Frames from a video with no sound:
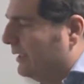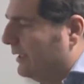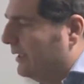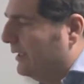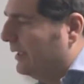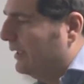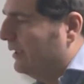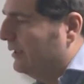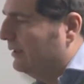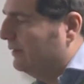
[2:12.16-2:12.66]

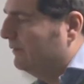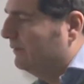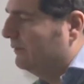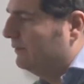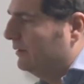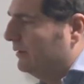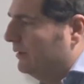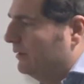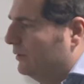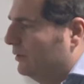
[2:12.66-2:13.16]
And
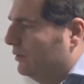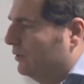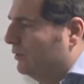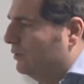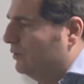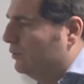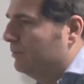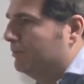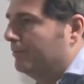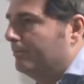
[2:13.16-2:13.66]

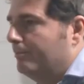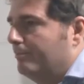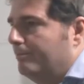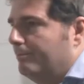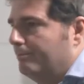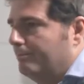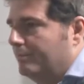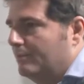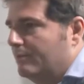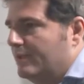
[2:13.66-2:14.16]
to
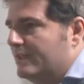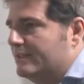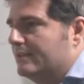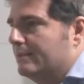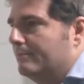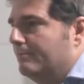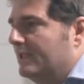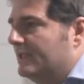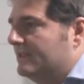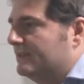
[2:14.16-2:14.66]
increase
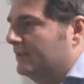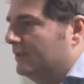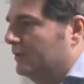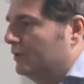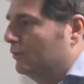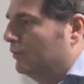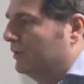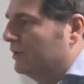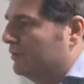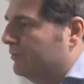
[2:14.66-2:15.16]
the mixing,
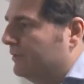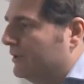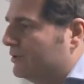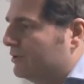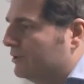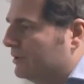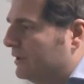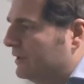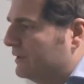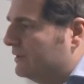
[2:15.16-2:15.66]
you want to make
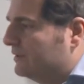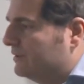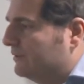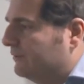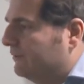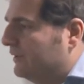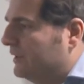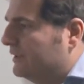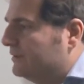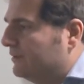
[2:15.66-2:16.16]
sure that there's a
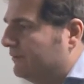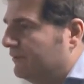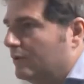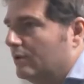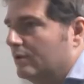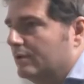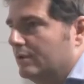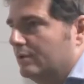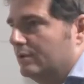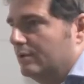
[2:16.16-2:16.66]
phase of
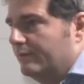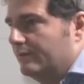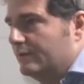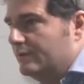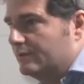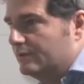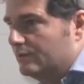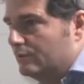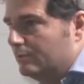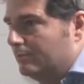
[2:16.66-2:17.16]
contact of
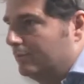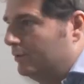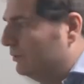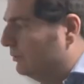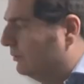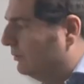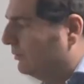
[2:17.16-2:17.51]
these two, blue,